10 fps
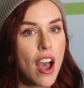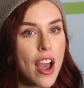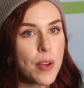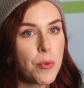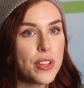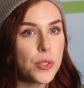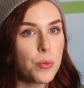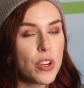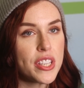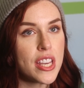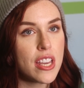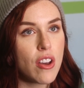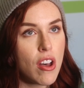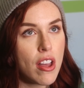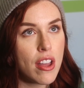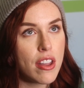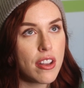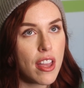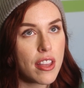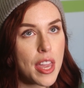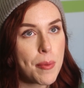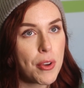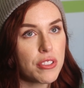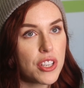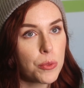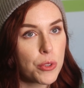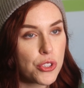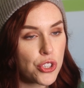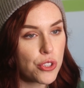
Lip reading: I was working on a game called Guild Wars